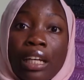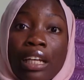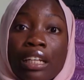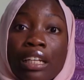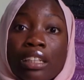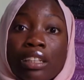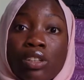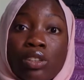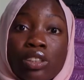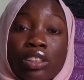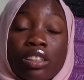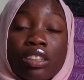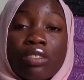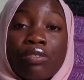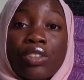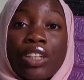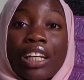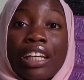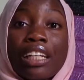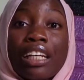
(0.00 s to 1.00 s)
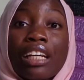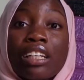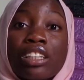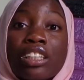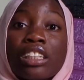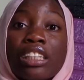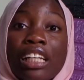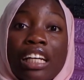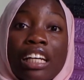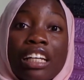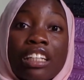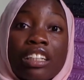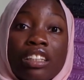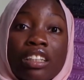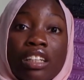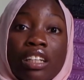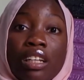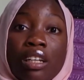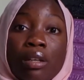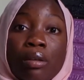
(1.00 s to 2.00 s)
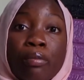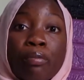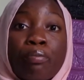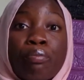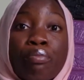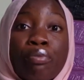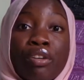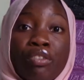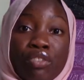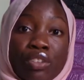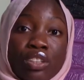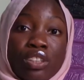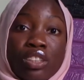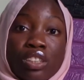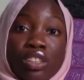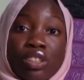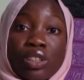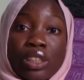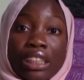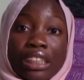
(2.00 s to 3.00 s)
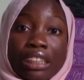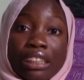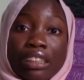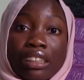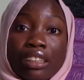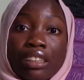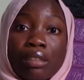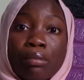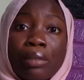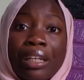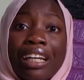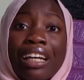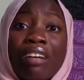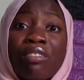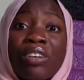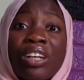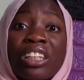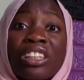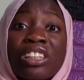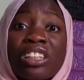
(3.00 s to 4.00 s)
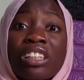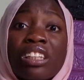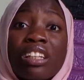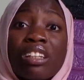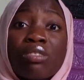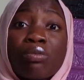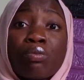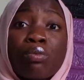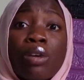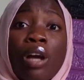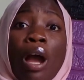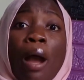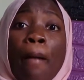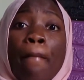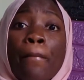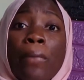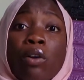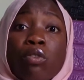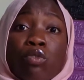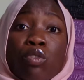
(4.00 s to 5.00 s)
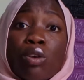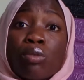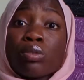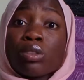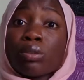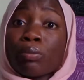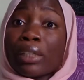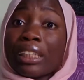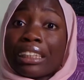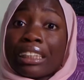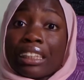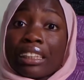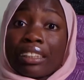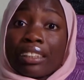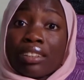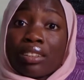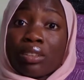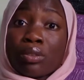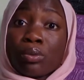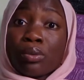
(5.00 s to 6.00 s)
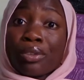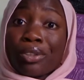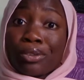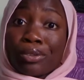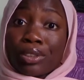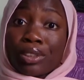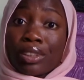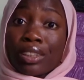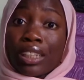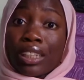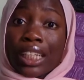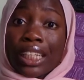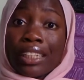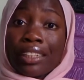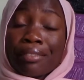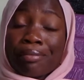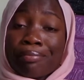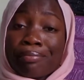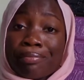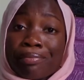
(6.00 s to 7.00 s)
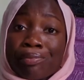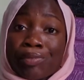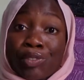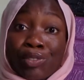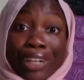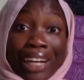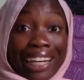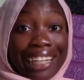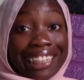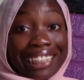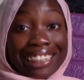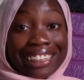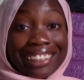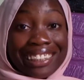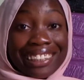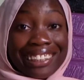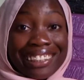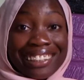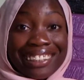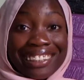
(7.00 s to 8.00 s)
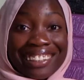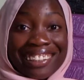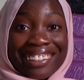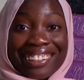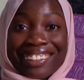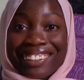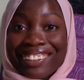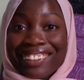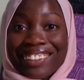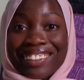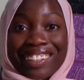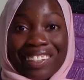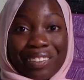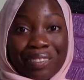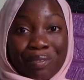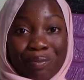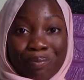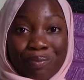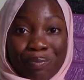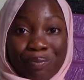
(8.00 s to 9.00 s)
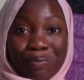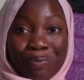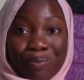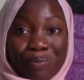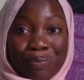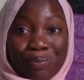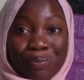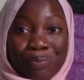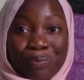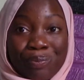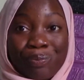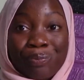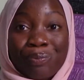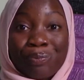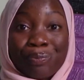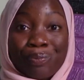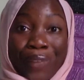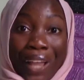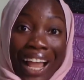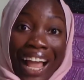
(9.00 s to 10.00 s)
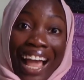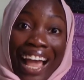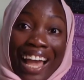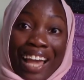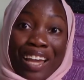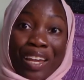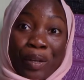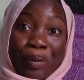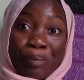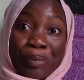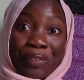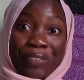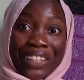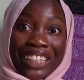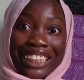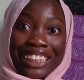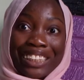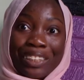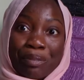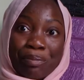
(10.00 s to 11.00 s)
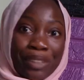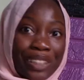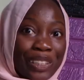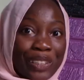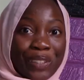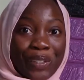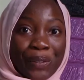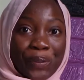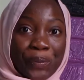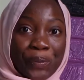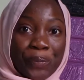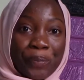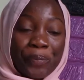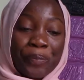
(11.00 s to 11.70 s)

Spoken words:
Because if they actually had previous knowledge, they might have actually have performed better. Who knows? Right? So, I hope you learned something new.